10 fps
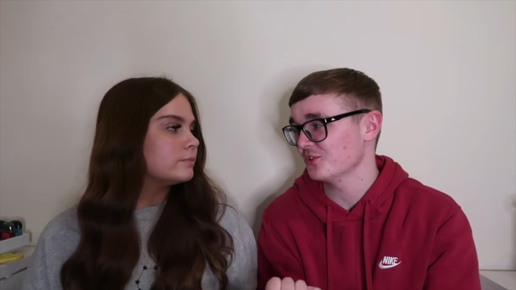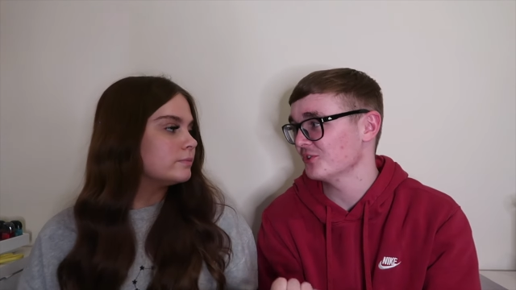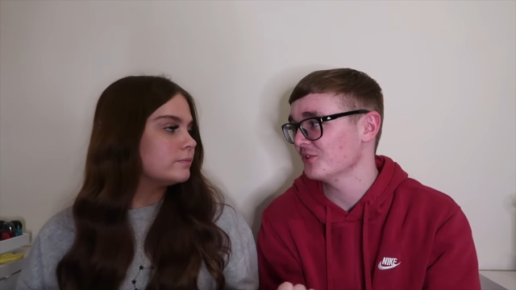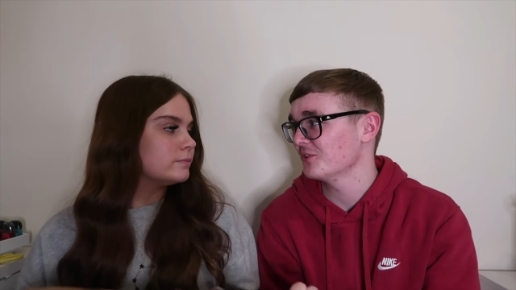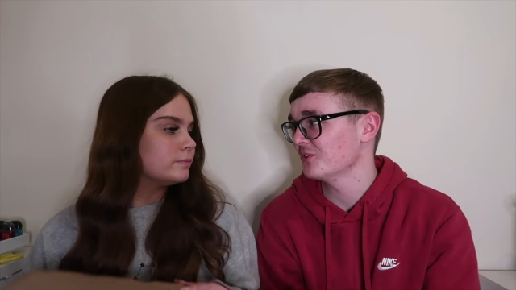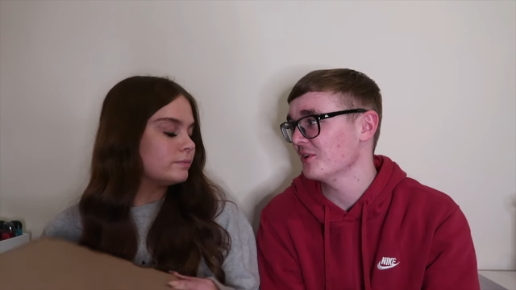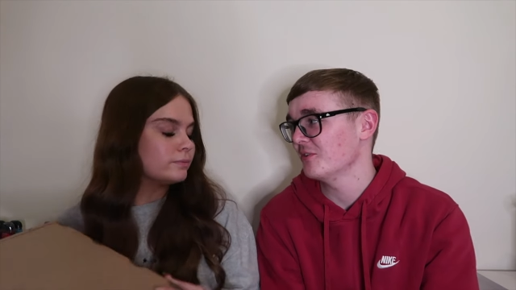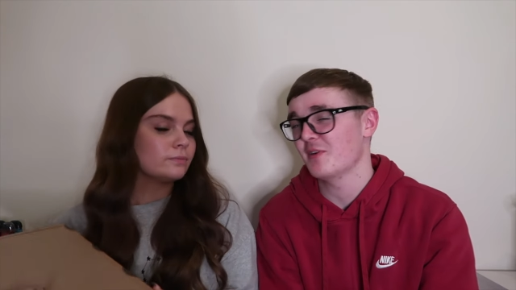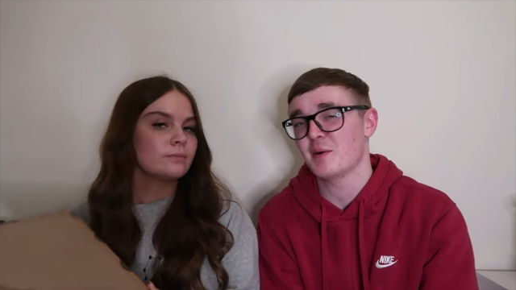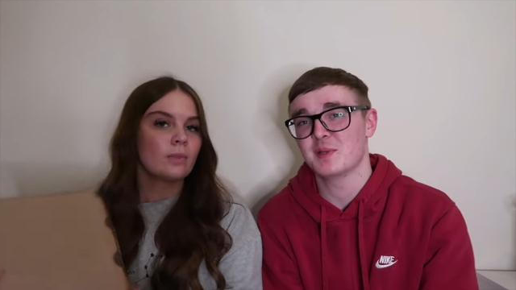Speaker 1: a, a
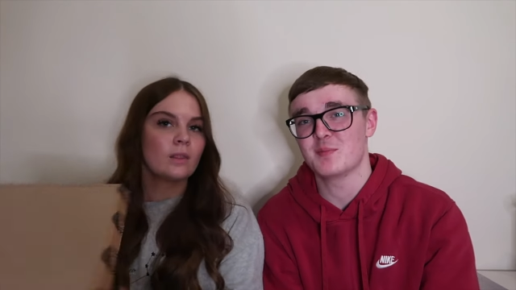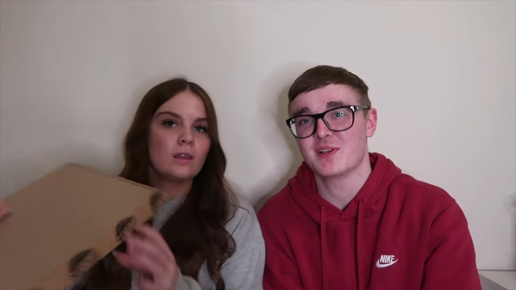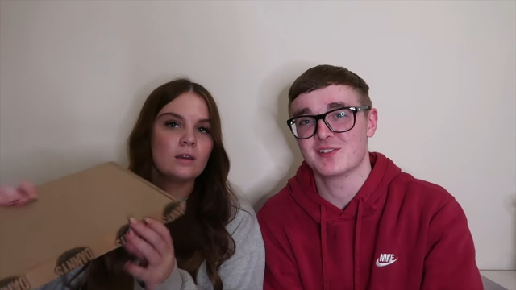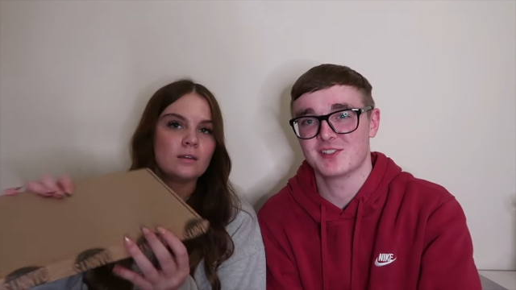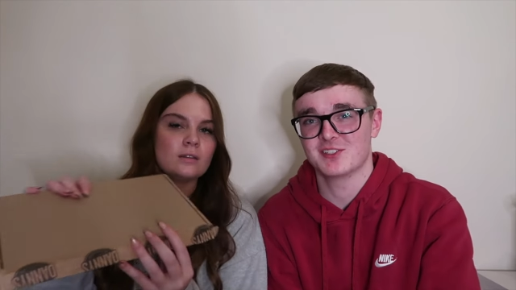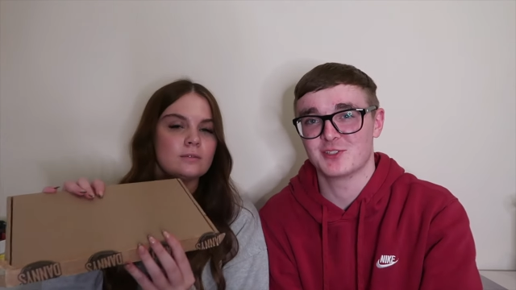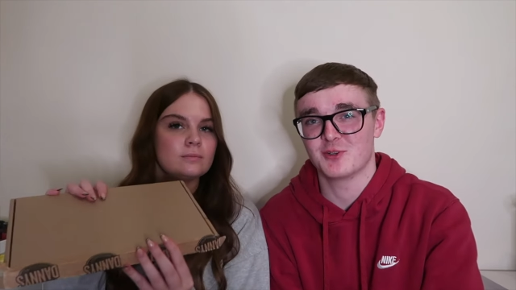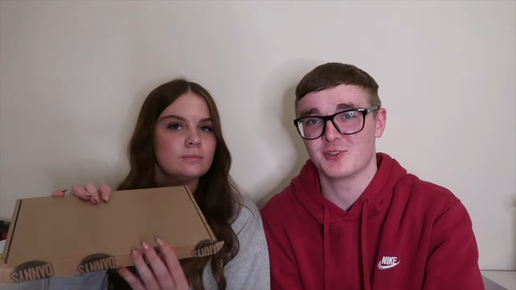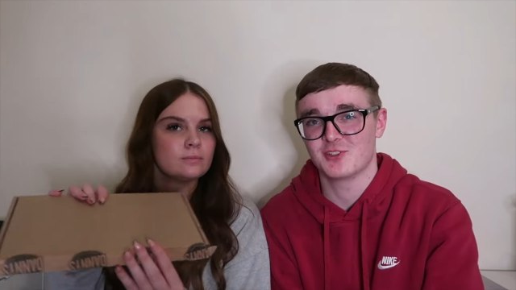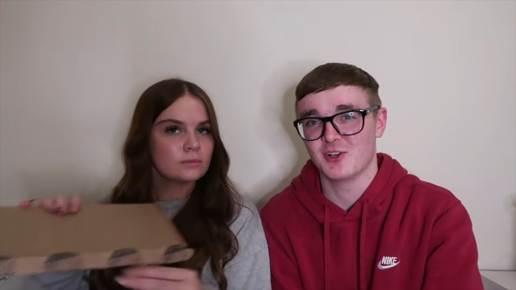family business, so I
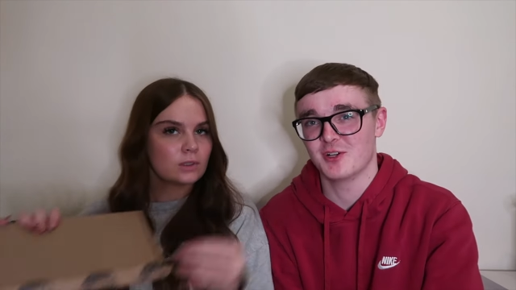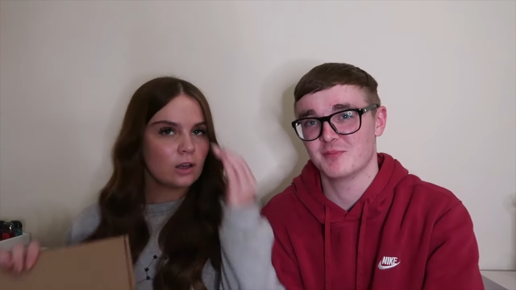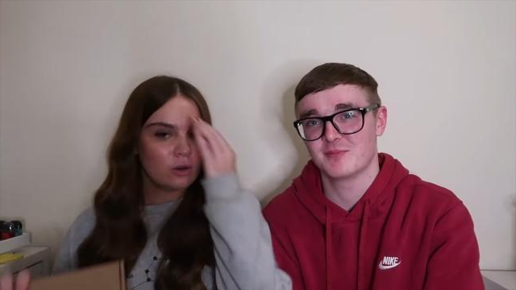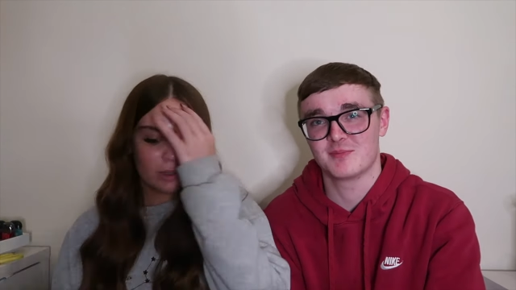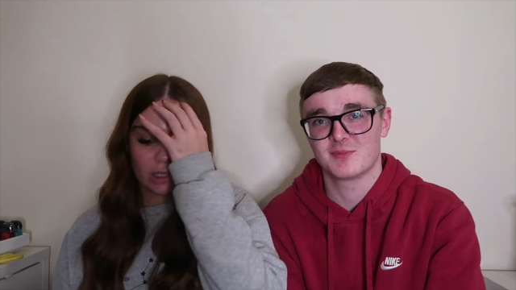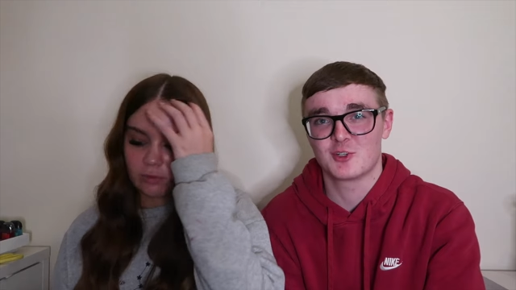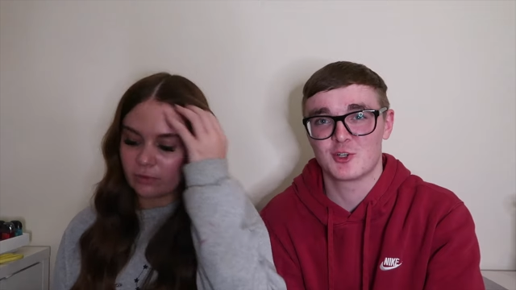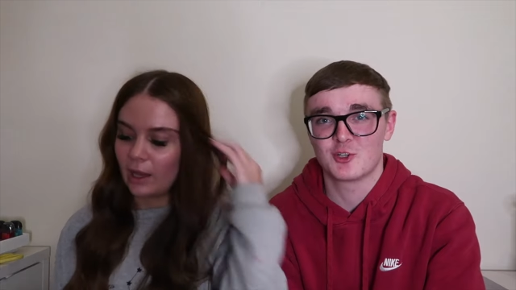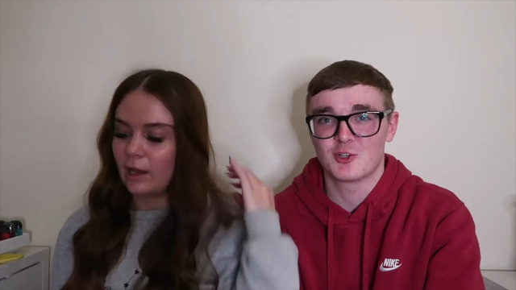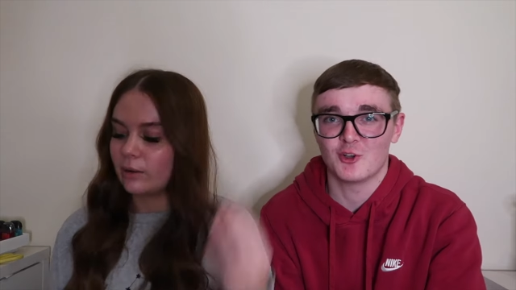was like...
Speaker 2: Oh, we love
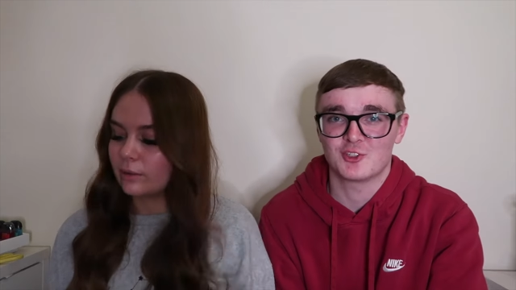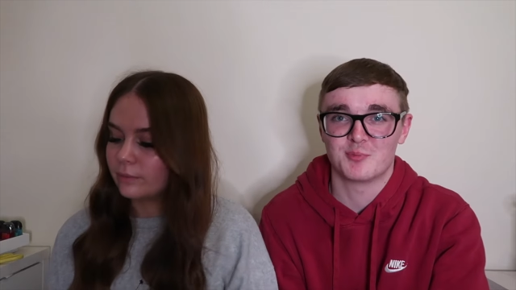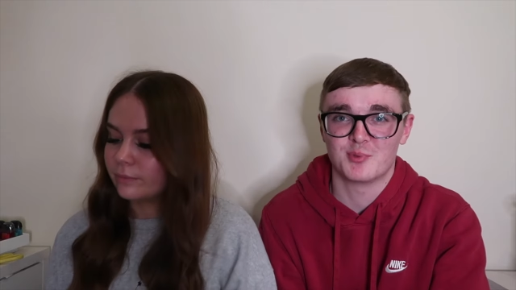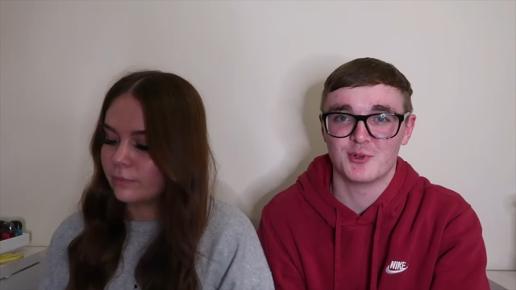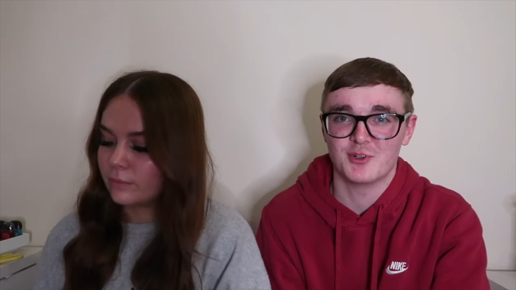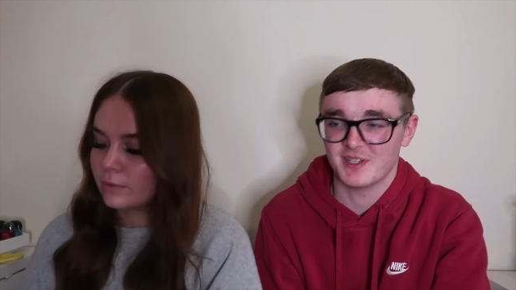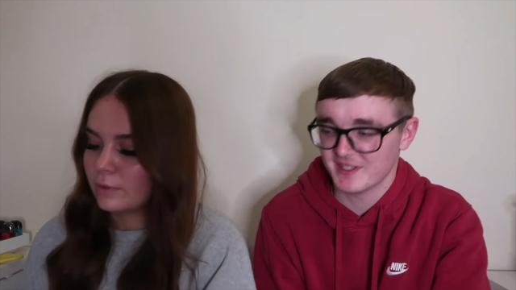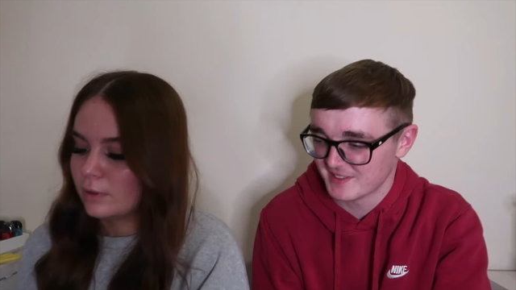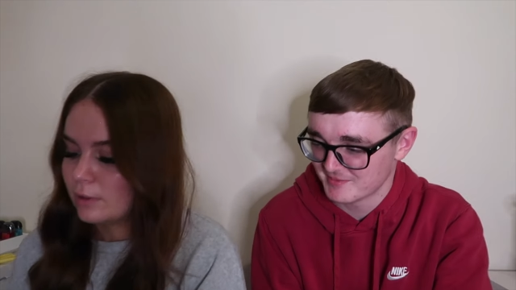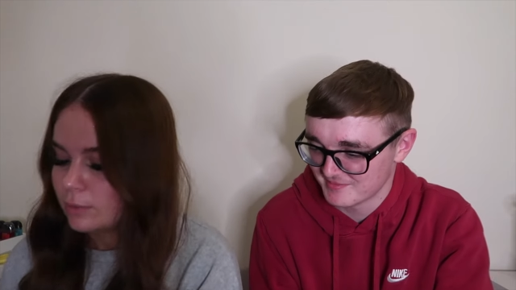that. Got support
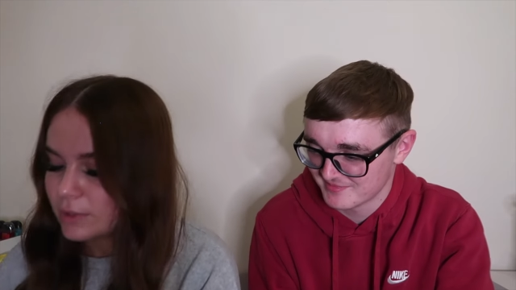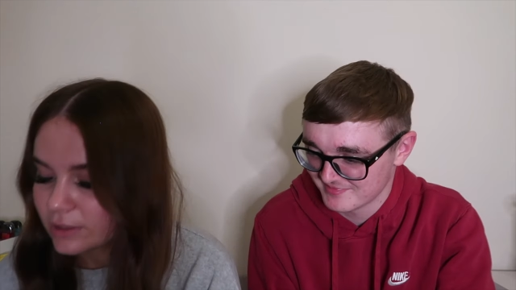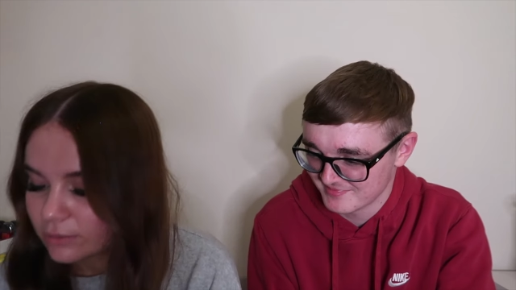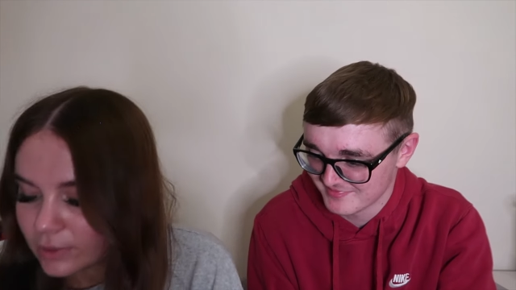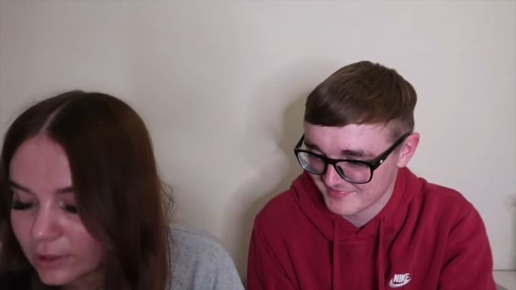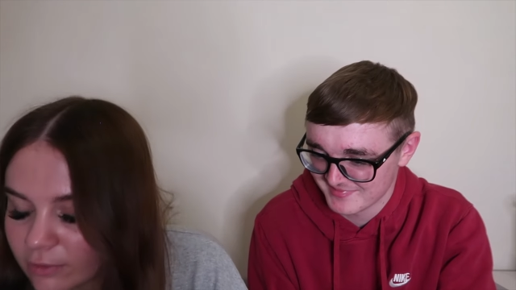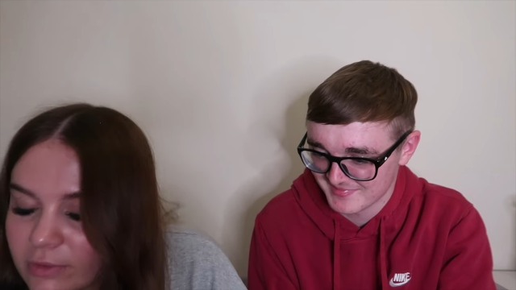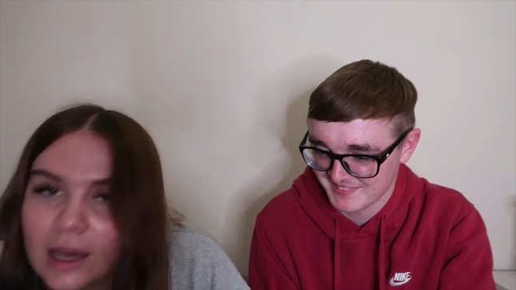we, we love